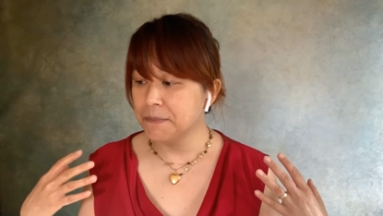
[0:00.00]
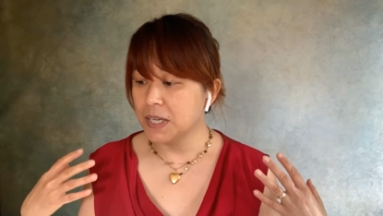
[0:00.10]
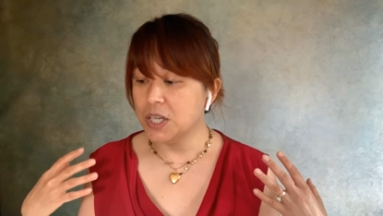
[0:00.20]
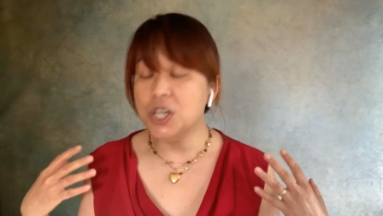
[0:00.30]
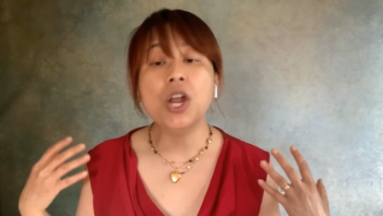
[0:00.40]

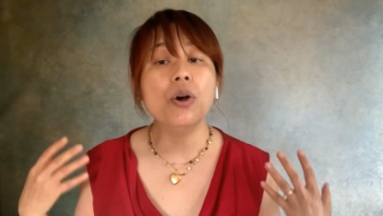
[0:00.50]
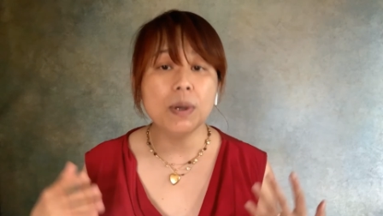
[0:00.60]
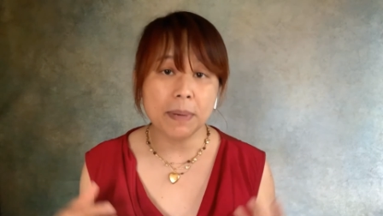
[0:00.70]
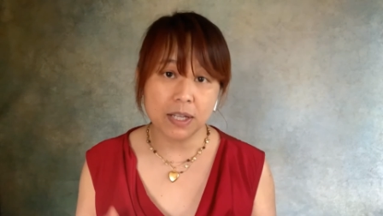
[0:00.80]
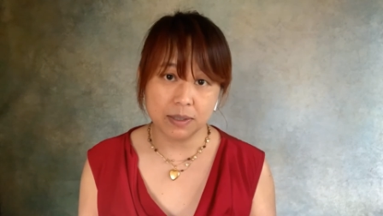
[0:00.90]
know
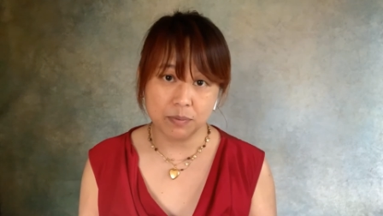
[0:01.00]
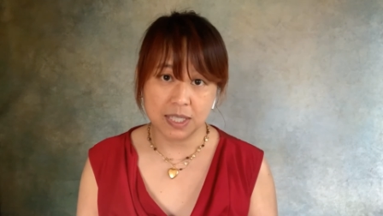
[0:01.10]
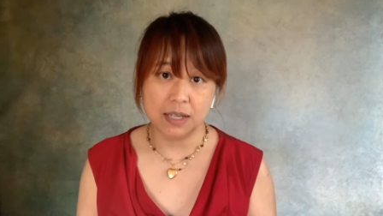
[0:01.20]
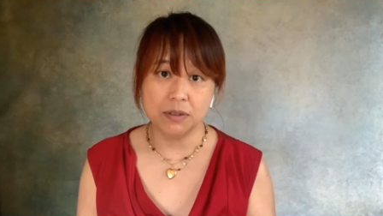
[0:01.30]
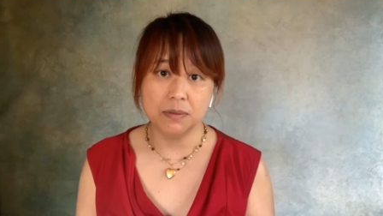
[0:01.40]
about
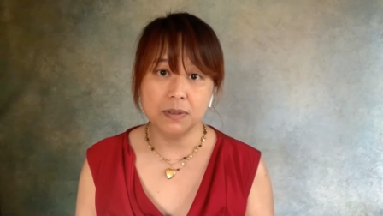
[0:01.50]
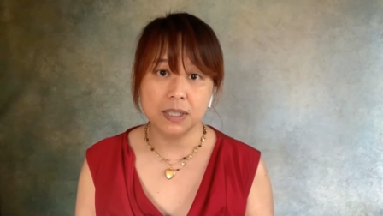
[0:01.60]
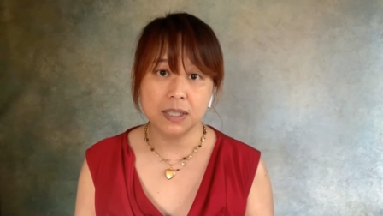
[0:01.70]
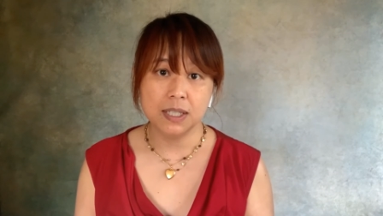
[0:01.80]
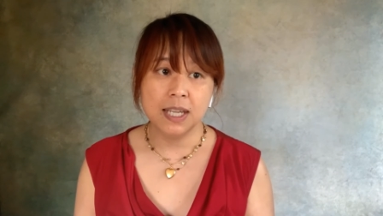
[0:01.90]
themselves.
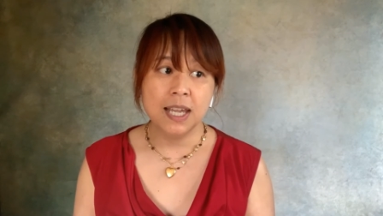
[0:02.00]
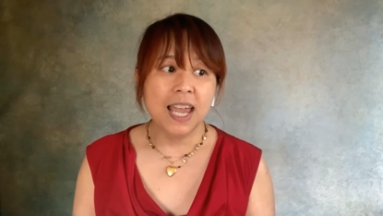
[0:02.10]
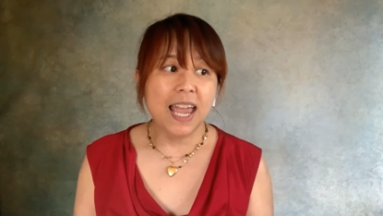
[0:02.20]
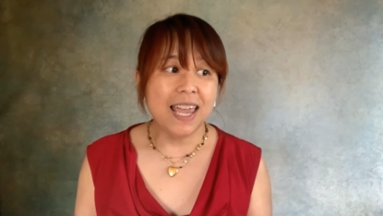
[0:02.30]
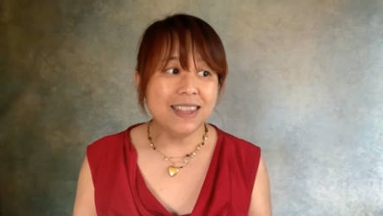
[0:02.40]

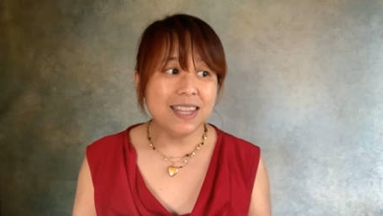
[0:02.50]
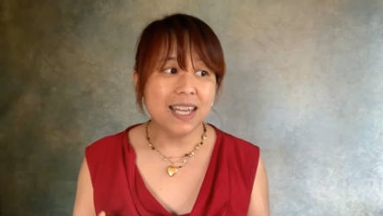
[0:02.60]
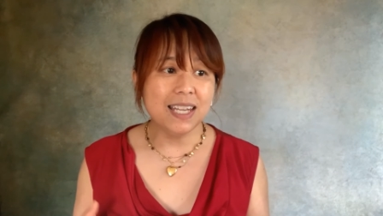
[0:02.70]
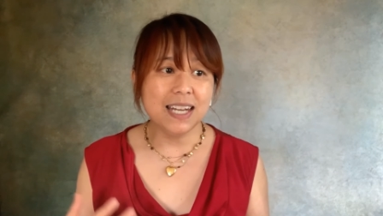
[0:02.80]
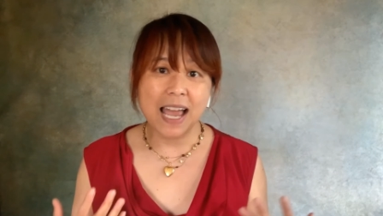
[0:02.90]
And
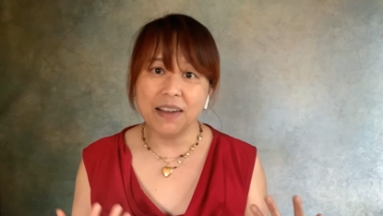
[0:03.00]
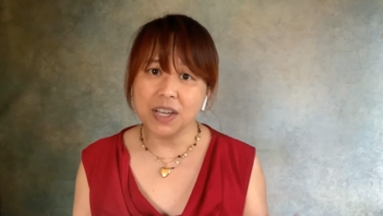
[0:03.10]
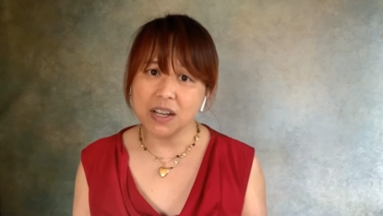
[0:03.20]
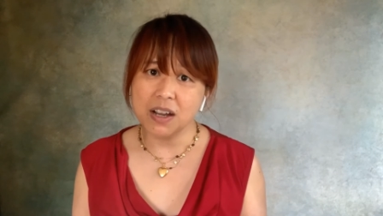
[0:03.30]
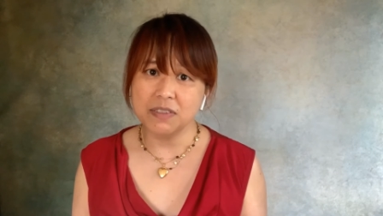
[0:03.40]
then have
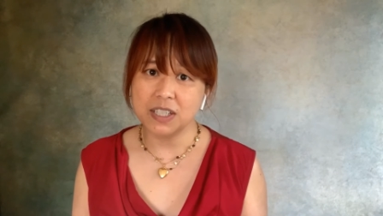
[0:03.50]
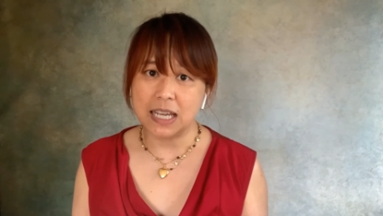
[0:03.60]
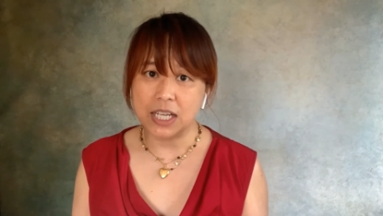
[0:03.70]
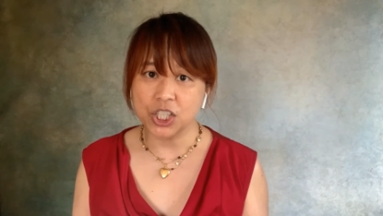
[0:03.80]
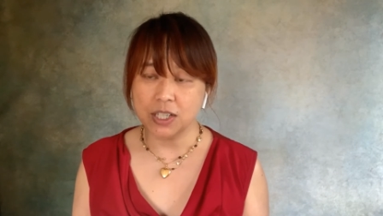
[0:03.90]
that
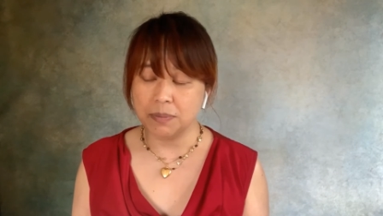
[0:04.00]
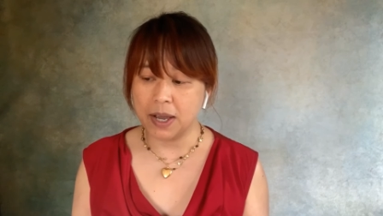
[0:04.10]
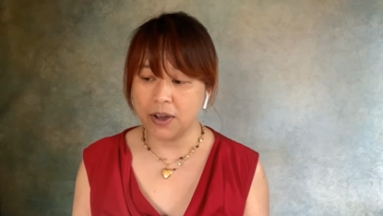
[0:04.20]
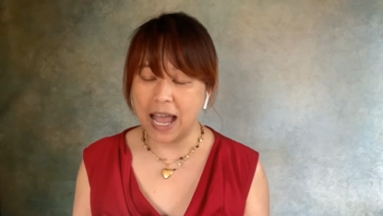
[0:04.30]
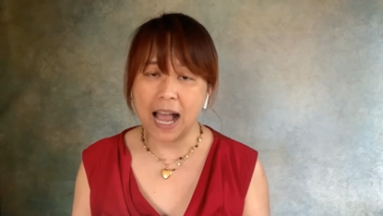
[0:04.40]
conversation
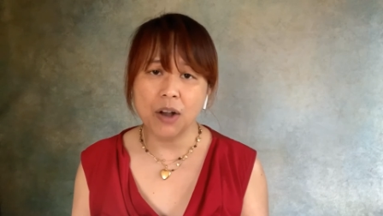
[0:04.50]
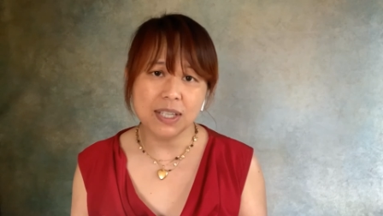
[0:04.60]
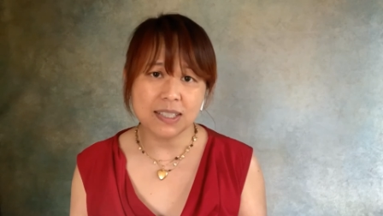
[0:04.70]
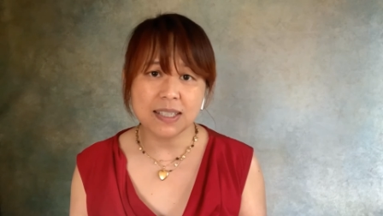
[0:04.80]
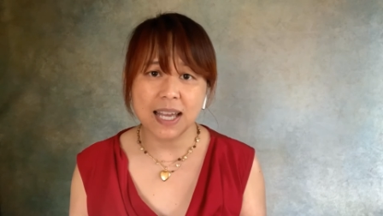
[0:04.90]
about how
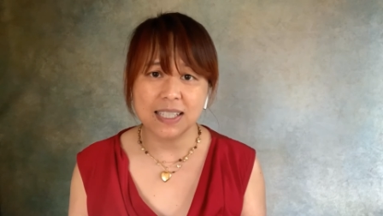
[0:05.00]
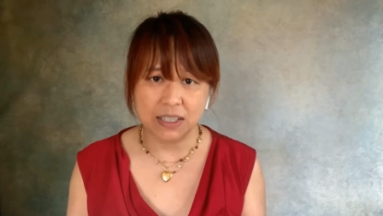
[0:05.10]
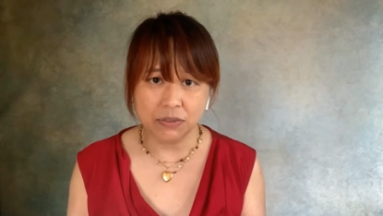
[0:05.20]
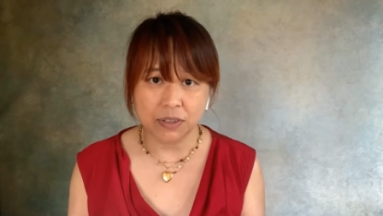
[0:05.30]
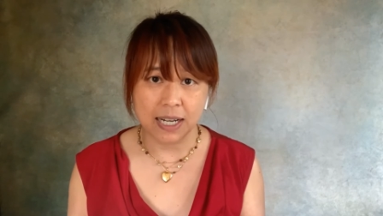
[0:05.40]
is that
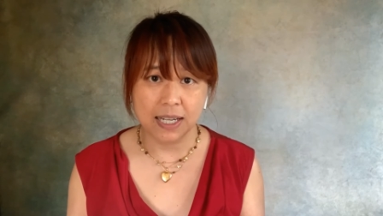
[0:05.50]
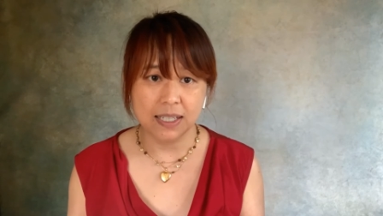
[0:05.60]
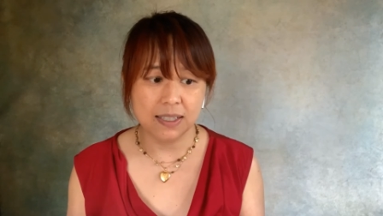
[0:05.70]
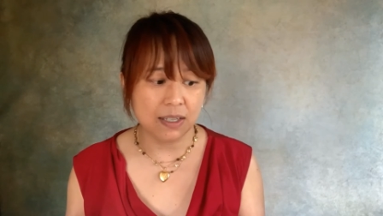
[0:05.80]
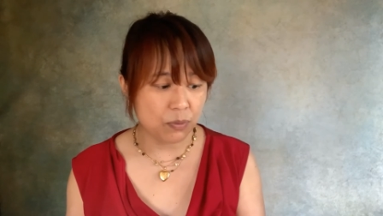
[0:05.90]
different
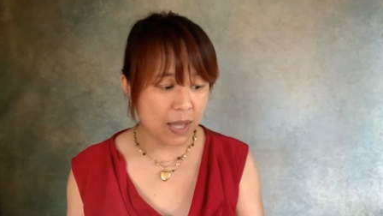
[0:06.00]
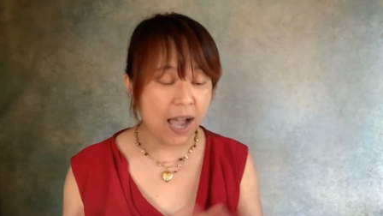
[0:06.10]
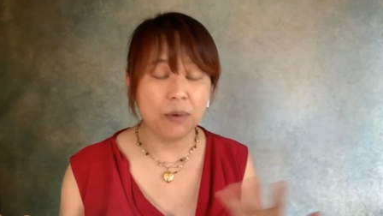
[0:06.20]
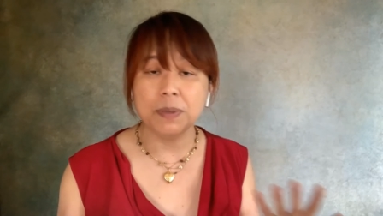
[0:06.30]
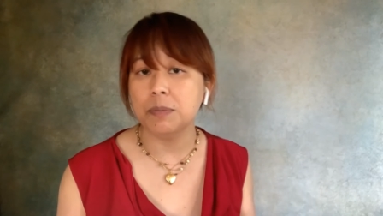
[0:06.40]
than
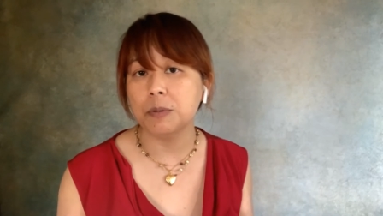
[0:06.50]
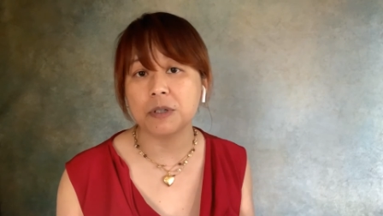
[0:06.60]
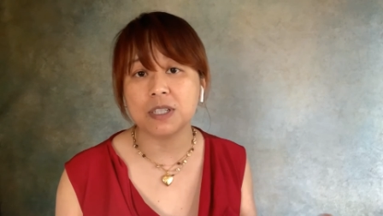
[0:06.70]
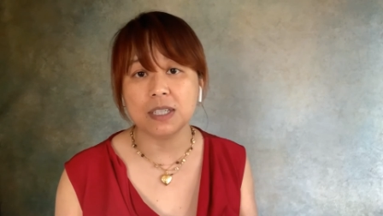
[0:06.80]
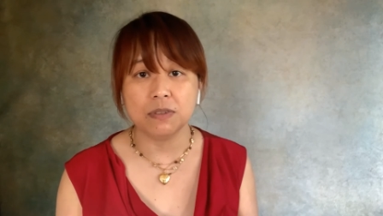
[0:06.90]
how people
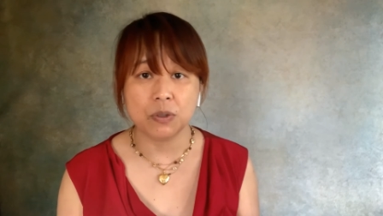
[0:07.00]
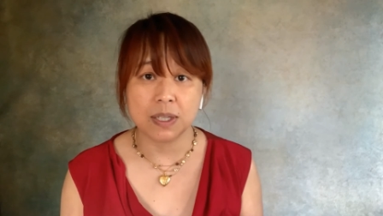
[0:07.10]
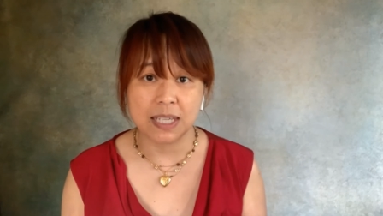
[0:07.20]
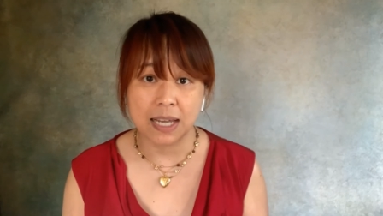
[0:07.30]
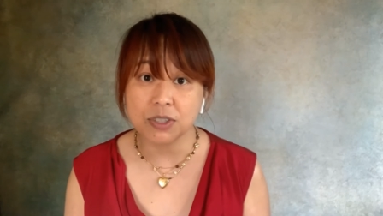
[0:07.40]
perceive you on
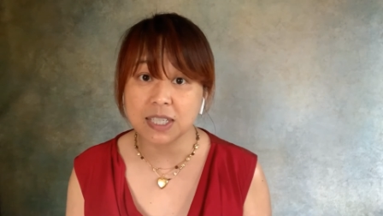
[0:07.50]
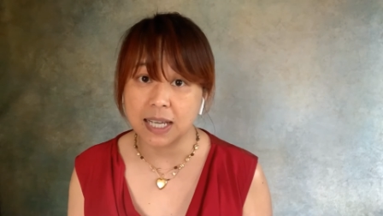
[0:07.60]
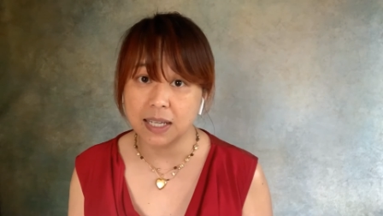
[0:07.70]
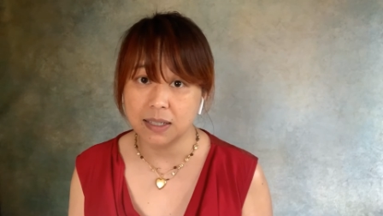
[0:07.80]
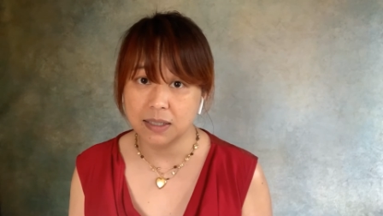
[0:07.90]
the
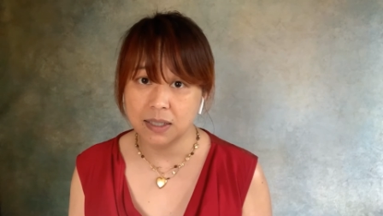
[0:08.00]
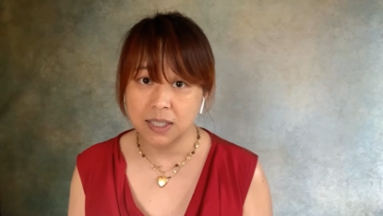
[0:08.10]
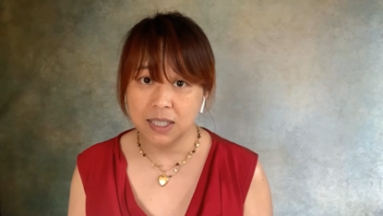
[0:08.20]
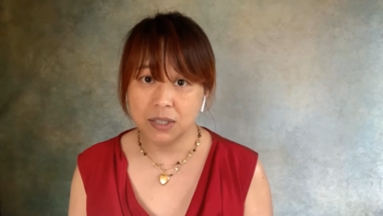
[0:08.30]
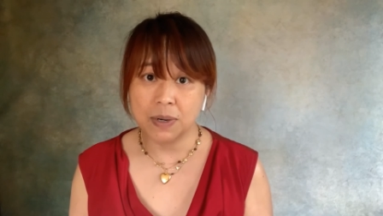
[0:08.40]
outside,
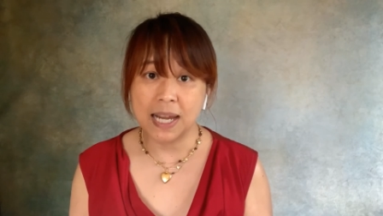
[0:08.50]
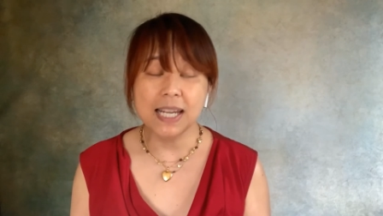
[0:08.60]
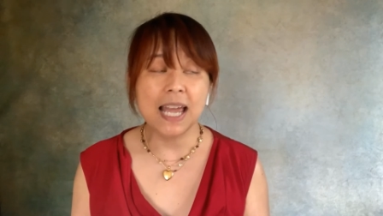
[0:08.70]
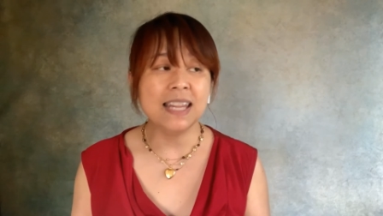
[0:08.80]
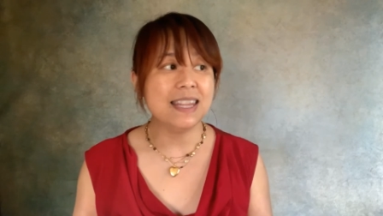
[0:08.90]
right?
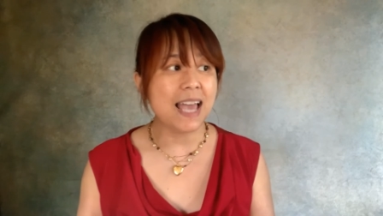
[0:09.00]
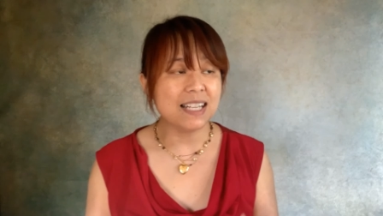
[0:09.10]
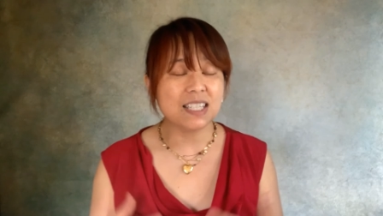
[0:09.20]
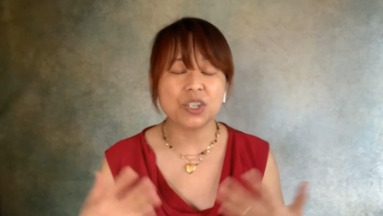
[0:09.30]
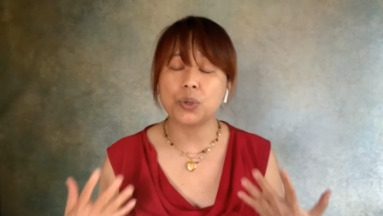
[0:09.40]
And
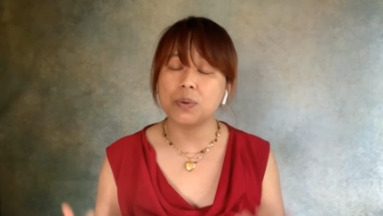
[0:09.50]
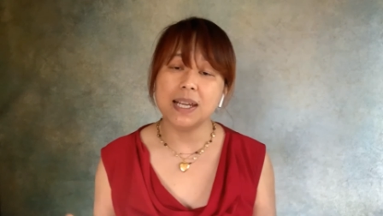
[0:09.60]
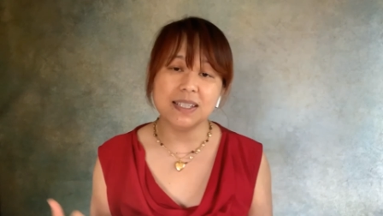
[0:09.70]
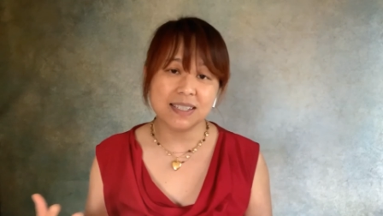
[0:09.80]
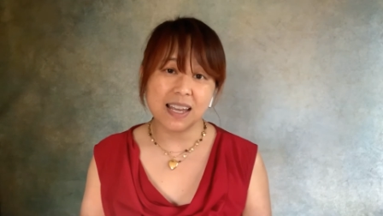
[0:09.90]
that's a
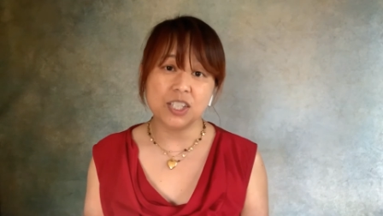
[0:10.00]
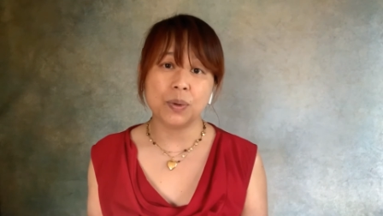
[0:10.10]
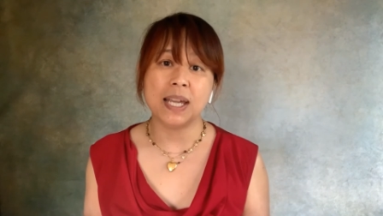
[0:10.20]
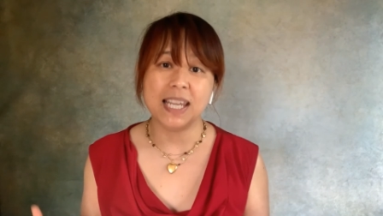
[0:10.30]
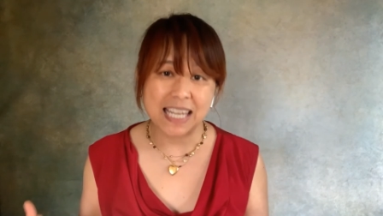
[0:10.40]
great
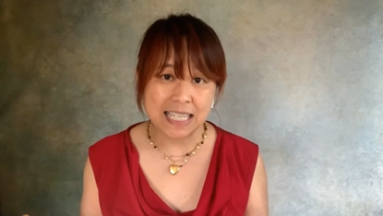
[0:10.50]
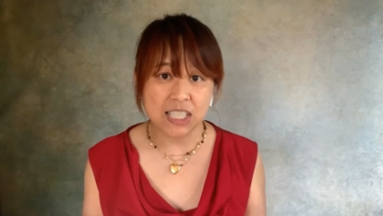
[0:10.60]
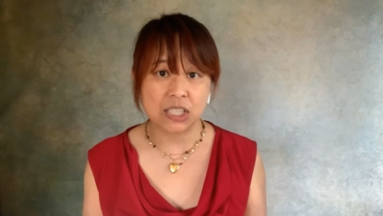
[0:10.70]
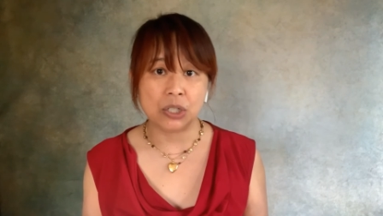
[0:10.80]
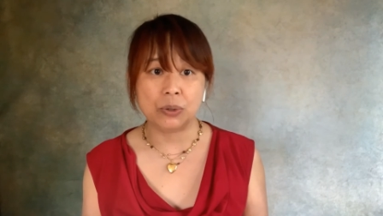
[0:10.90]
segue
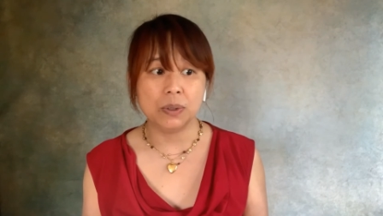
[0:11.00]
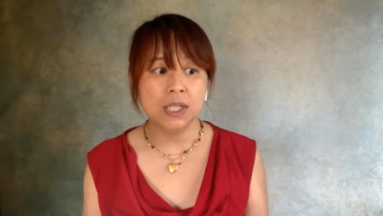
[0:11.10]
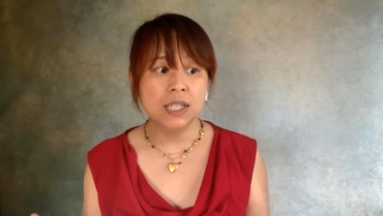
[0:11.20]
into,